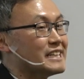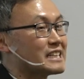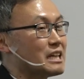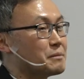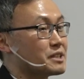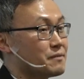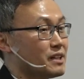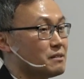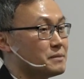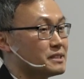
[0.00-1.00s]
economic
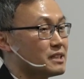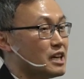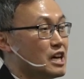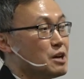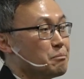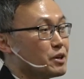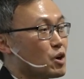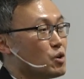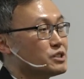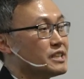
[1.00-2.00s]
development.
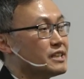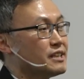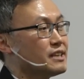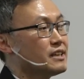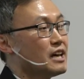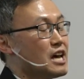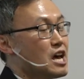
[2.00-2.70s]
Because he